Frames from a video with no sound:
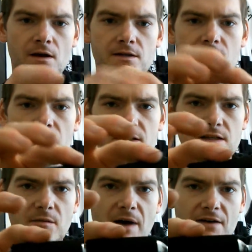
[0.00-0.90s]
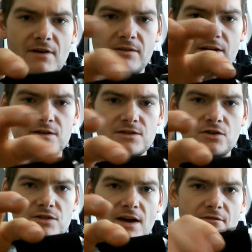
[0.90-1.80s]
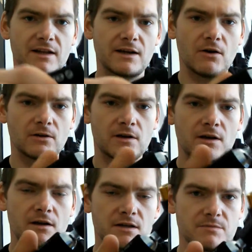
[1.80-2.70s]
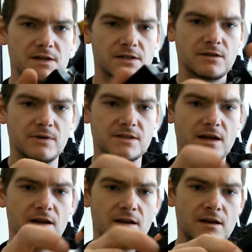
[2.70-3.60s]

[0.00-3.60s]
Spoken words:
It's got this little pad around it because it does get really cold, especially in the winter.